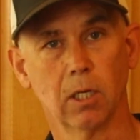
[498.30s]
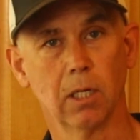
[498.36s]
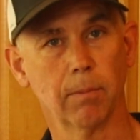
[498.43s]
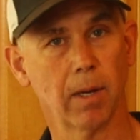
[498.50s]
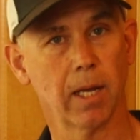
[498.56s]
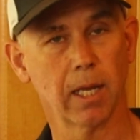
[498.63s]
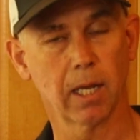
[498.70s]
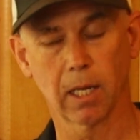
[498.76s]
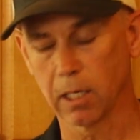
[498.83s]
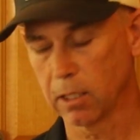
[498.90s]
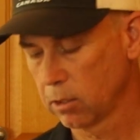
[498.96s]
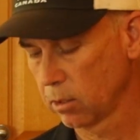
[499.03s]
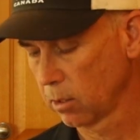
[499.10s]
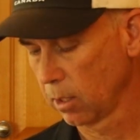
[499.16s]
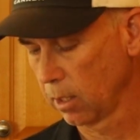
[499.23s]
good in my
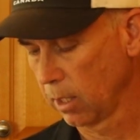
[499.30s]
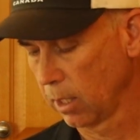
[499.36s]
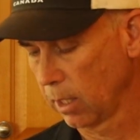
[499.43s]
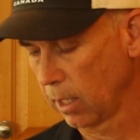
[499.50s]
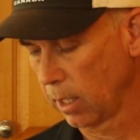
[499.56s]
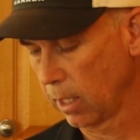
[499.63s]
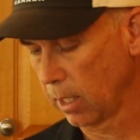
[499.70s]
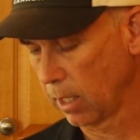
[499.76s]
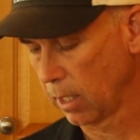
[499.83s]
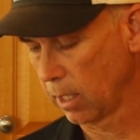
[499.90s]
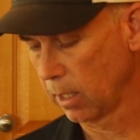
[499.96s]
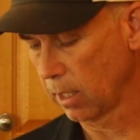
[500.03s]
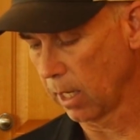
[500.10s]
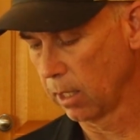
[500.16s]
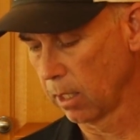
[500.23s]
hands,
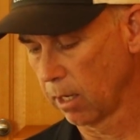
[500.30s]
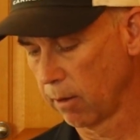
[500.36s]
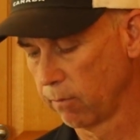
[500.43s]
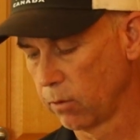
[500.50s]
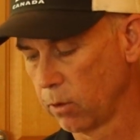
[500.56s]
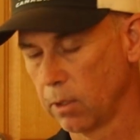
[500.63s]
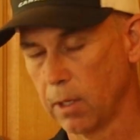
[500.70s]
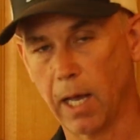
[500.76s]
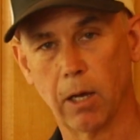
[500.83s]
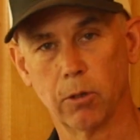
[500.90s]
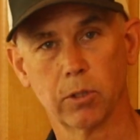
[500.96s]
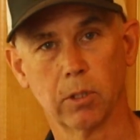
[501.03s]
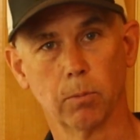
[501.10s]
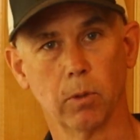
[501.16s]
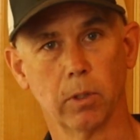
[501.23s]
and I love how
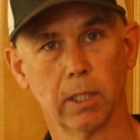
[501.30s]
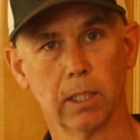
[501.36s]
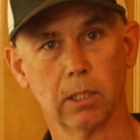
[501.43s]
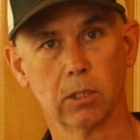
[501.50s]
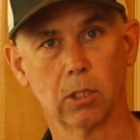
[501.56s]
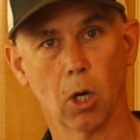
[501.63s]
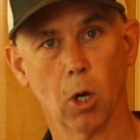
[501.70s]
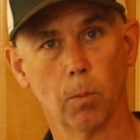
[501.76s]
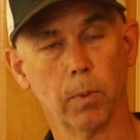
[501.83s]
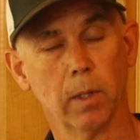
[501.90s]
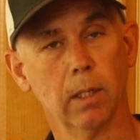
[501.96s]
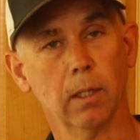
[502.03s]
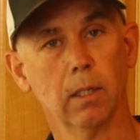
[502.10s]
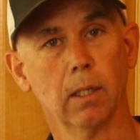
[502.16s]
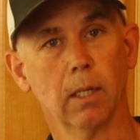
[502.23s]
simple it is to
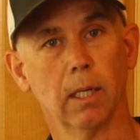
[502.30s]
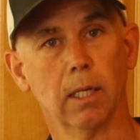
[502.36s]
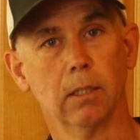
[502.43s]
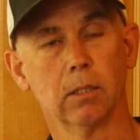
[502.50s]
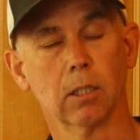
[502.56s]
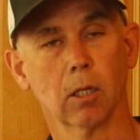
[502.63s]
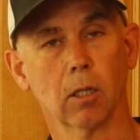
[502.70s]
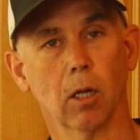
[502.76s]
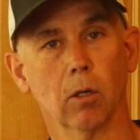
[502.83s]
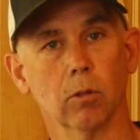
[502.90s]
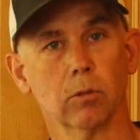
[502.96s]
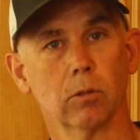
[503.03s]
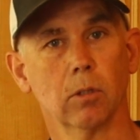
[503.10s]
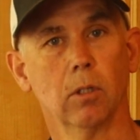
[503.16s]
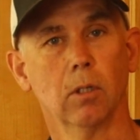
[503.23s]
open and to
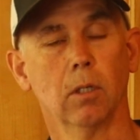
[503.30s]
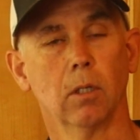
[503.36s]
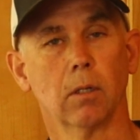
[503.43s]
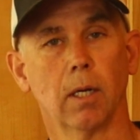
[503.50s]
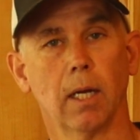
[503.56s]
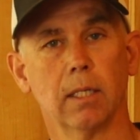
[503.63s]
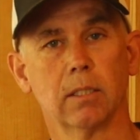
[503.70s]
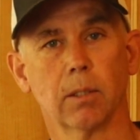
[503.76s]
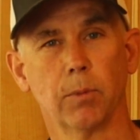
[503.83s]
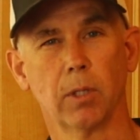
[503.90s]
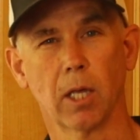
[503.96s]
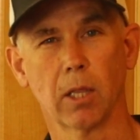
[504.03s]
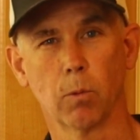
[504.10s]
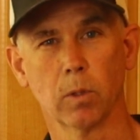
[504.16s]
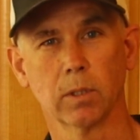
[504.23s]
close. Right? Some of
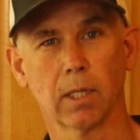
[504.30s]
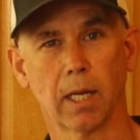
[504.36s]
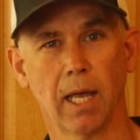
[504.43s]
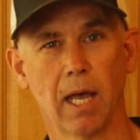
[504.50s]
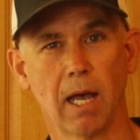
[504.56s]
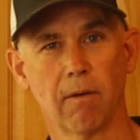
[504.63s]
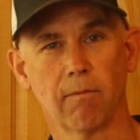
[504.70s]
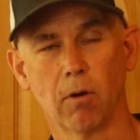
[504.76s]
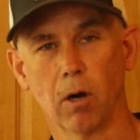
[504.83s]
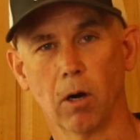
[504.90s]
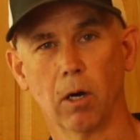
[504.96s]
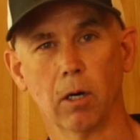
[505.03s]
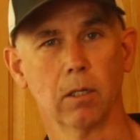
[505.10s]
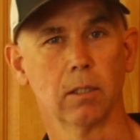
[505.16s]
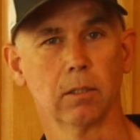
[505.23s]
the other ones I
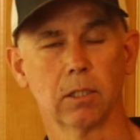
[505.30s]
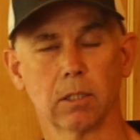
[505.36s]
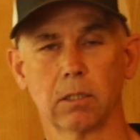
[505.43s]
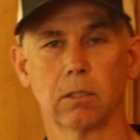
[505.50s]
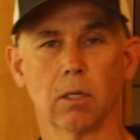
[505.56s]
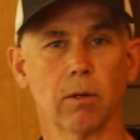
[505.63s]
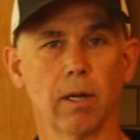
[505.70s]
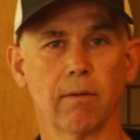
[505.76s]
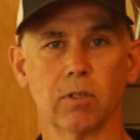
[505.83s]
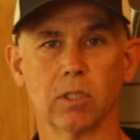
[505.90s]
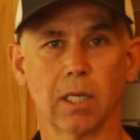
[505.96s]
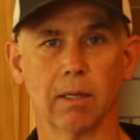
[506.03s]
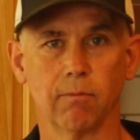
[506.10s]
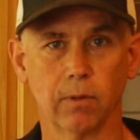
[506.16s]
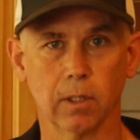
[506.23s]
have just don't have the
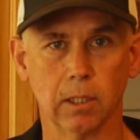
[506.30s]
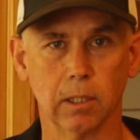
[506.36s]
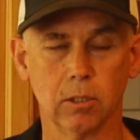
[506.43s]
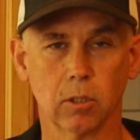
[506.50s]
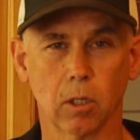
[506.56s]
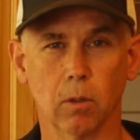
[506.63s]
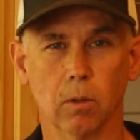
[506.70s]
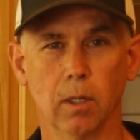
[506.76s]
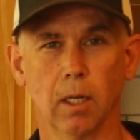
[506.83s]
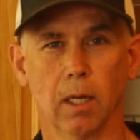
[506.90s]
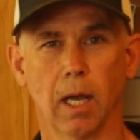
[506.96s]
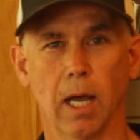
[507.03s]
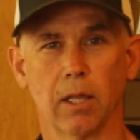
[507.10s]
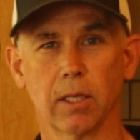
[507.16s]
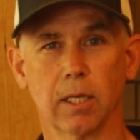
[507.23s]
same feeling. So
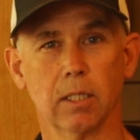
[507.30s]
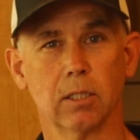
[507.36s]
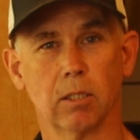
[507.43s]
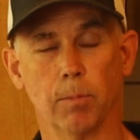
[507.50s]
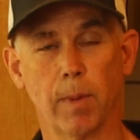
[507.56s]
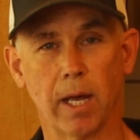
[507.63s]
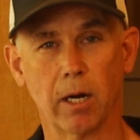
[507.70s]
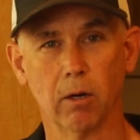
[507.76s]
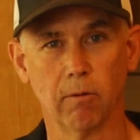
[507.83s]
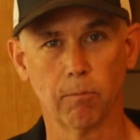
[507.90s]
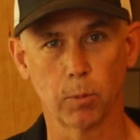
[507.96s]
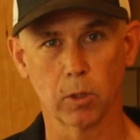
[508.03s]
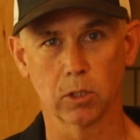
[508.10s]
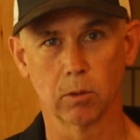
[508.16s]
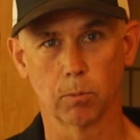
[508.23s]
I think it's a matter
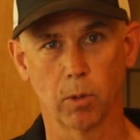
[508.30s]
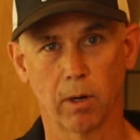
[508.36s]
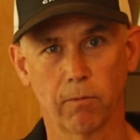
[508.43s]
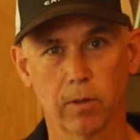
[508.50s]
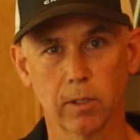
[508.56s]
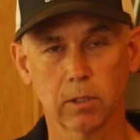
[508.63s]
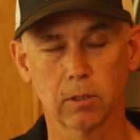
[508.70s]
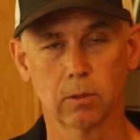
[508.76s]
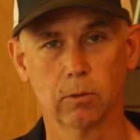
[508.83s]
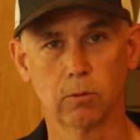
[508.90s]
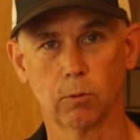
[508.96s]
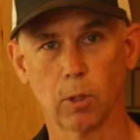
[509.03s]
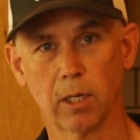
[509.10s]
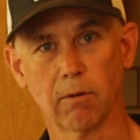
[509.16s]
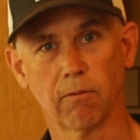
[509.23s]
of personal preference,
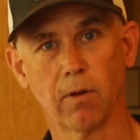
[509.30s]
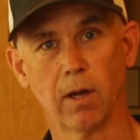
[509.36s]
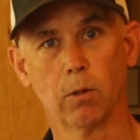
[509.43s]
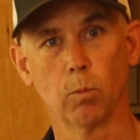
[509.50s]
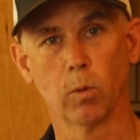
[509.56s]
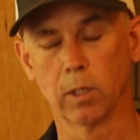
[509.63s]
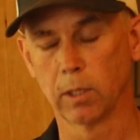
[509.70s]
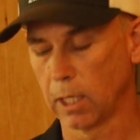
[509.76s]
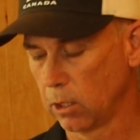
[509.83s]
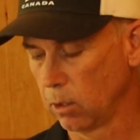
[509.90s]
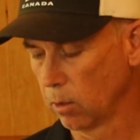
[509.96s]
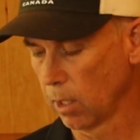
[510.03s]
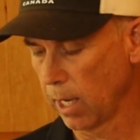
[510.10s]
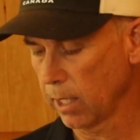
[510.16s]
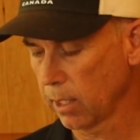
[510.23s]
trying to find one that
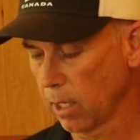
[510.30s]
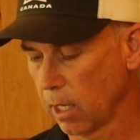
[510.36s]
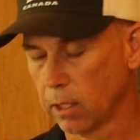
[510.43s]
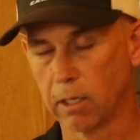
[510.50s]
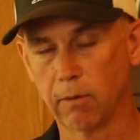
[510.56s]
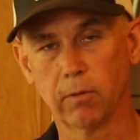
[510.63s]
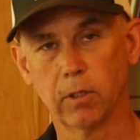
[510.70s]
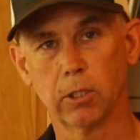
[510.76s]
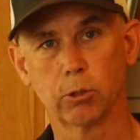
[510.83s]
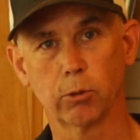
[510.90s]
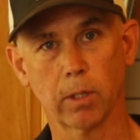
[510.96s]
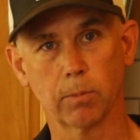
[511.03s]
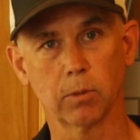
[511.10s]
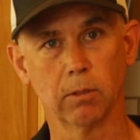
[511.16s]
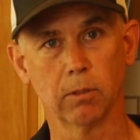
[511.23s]
you like. I'll leave a
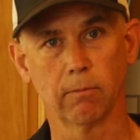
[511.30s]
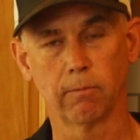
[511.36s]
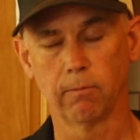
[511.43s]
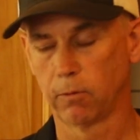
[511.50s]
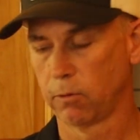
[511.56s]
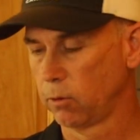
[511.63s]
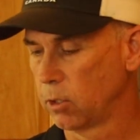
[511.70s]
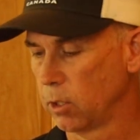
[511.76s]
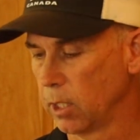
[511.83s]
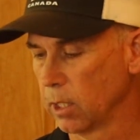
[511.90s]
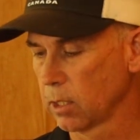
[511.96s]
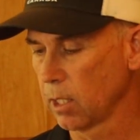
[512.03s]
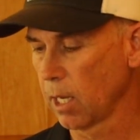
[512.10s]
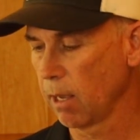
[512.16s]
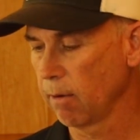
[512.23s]
description to
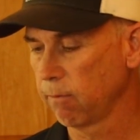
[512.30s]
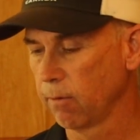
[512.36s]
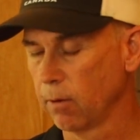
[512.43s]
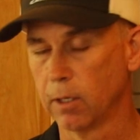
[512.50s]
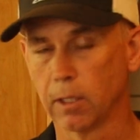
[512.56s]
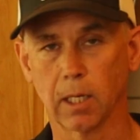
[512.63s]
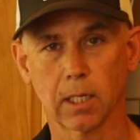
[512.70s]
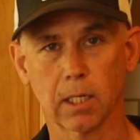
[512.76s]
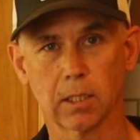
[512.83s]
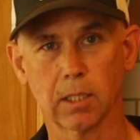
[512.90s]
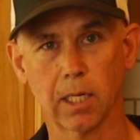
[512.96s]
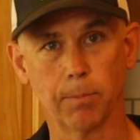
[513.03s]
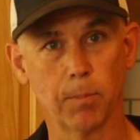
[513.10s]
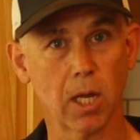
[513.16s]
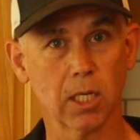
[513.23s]
this knife. Like I
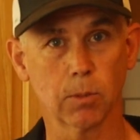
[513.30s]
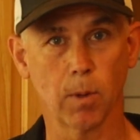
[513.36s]
said, I'm not